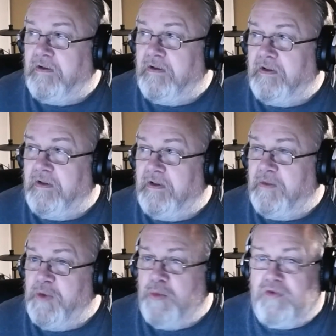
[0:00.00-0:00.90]
Let
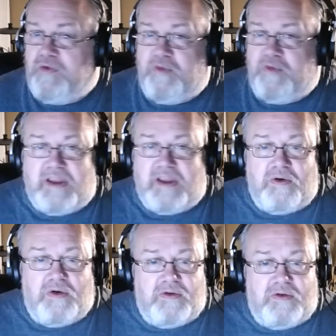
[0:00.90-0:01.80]
me move you back
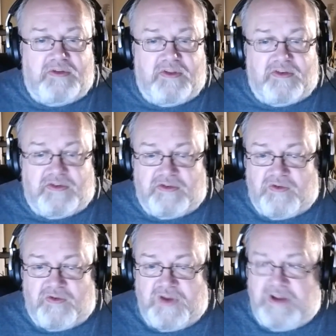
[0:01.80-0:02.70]
onto the
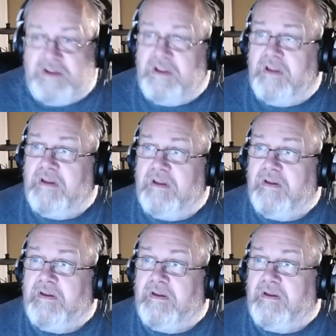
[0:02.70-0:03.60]
screen.
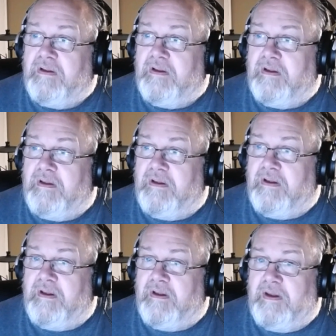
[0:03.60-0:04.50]

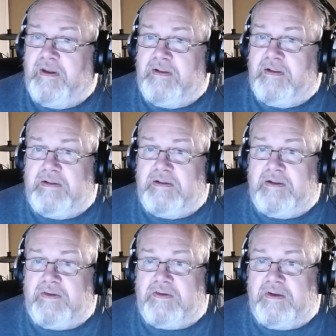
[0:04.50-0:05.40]
And
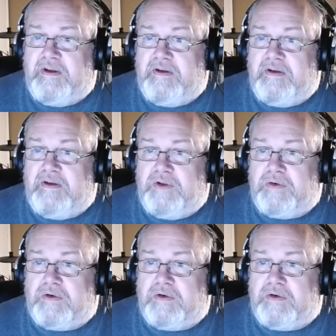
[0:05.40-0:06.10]
let's have a look.